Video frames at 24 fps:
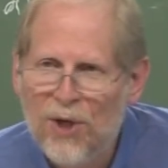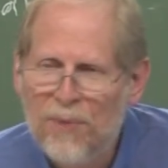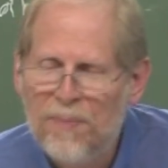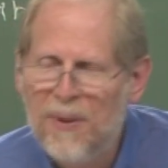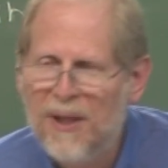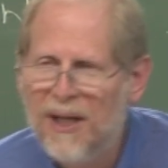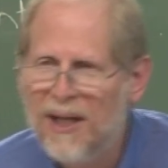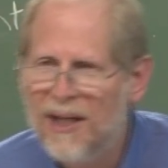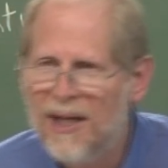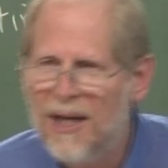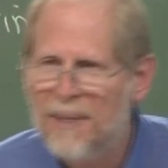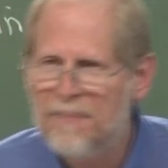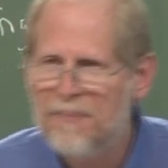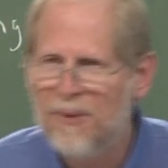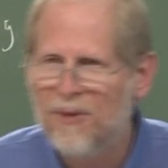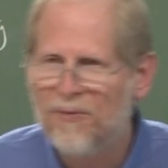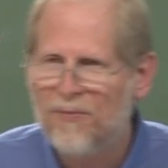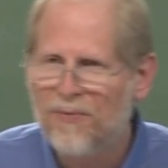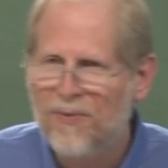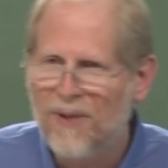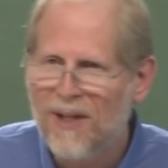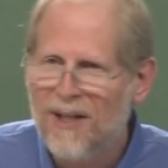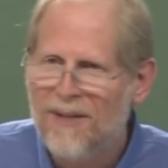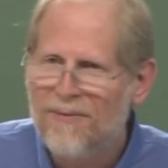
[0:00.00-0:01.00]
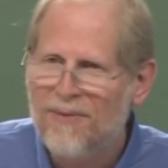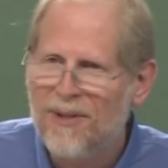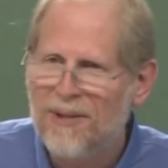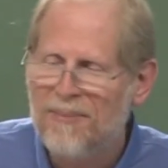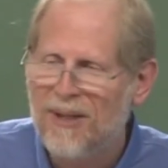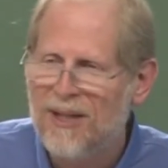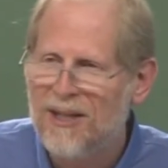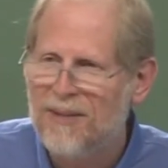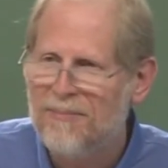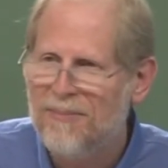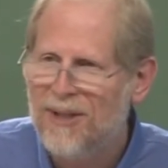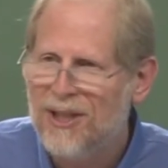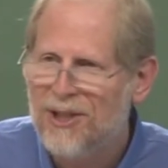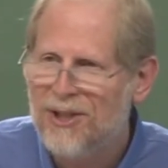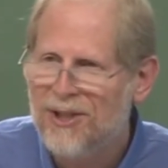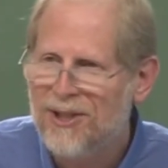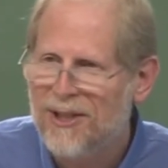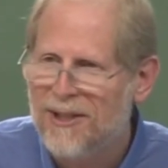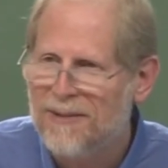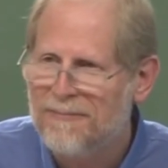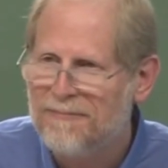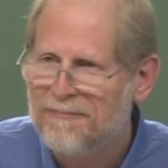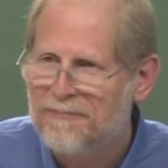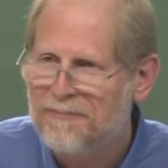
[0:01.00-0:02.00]
opening up in front of him in the
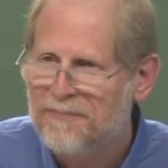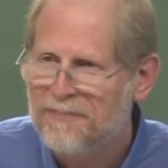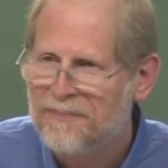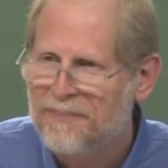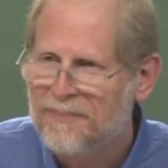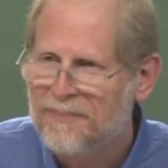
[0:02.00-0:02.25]
mission,